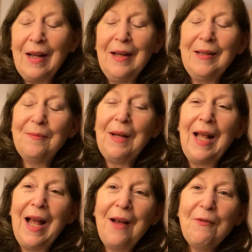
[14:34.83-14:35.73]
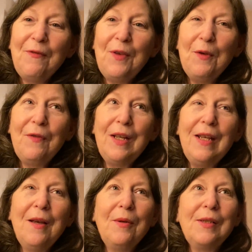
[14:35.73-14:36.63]
Um, I have a few
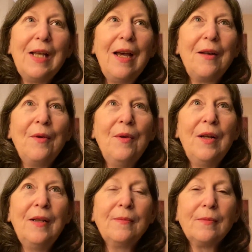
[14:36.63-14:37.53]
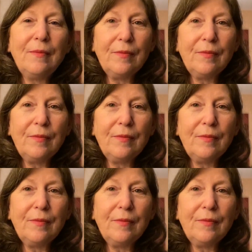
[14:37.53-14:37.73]
videos out on